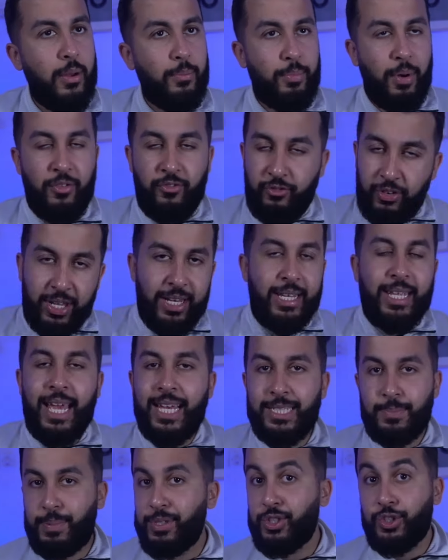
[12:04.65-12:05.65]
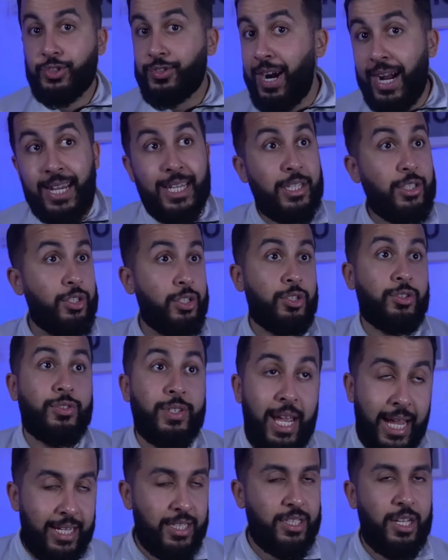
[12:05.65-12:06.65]
But Vinny has been trying to
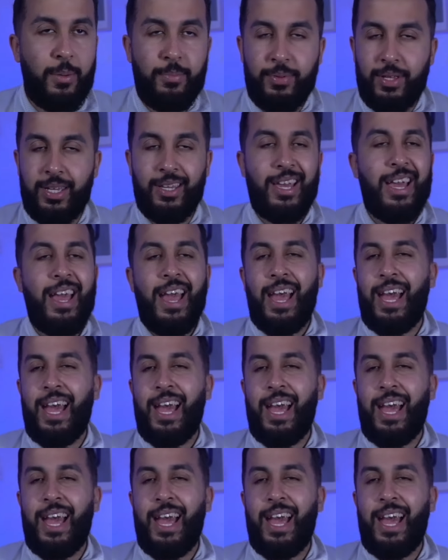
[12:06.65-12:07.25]
create something.